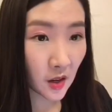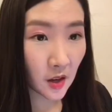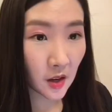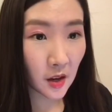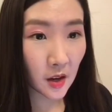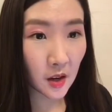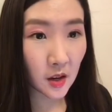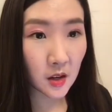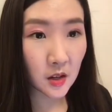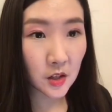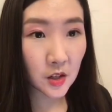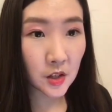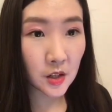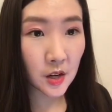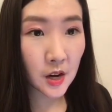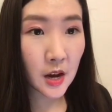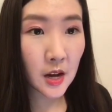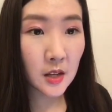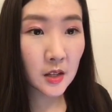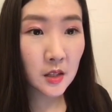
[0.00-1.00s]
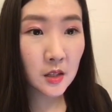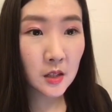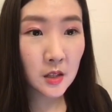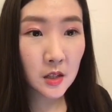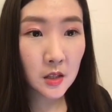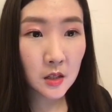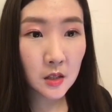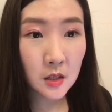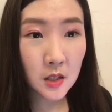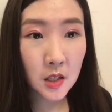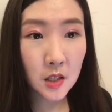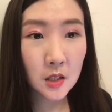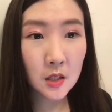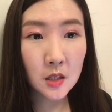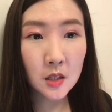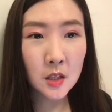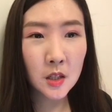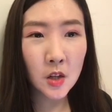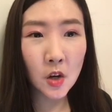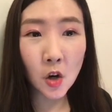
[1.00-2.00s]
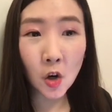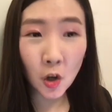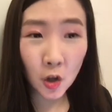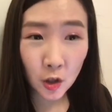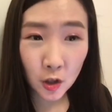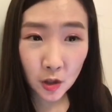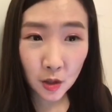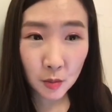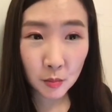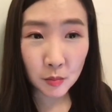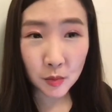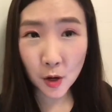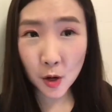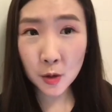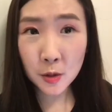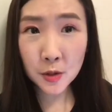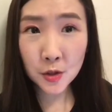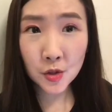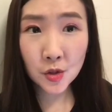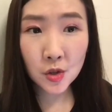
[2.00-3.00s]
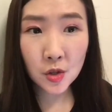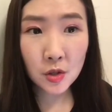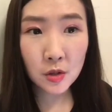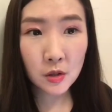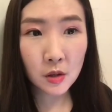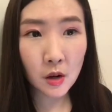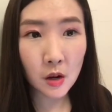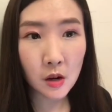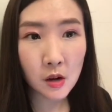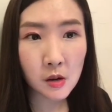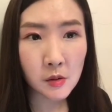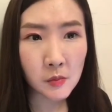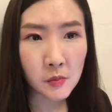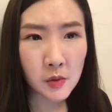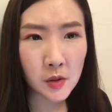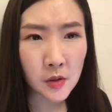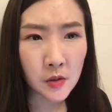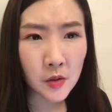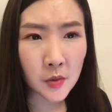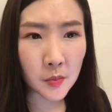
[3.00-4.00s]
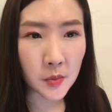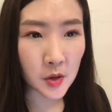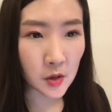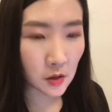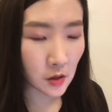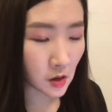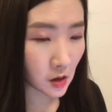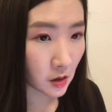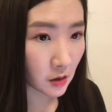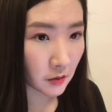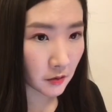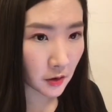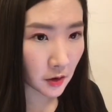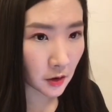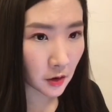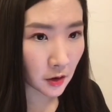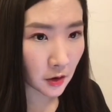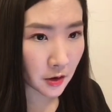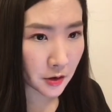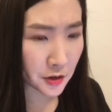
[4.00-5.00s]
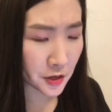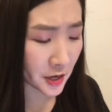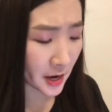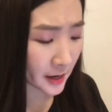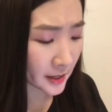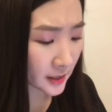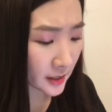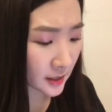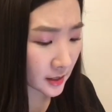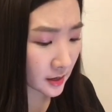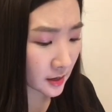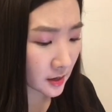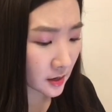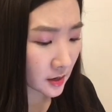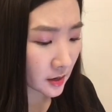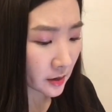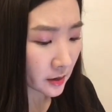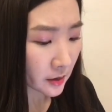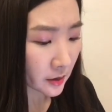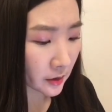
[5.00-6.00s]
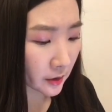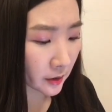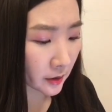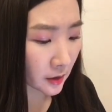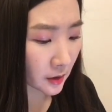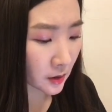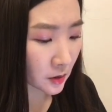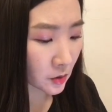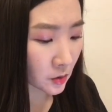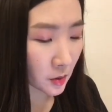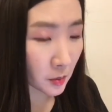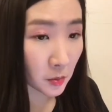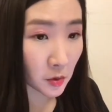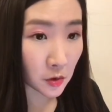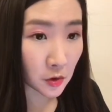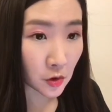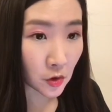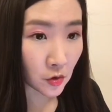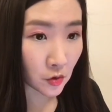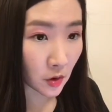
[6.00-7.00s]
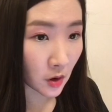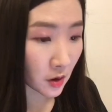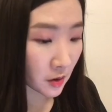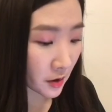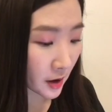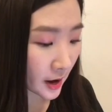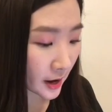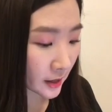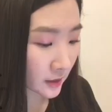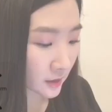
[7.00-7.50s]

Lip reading: And she has this skull brooch in the middle of her chest, and so I'm going to draw that.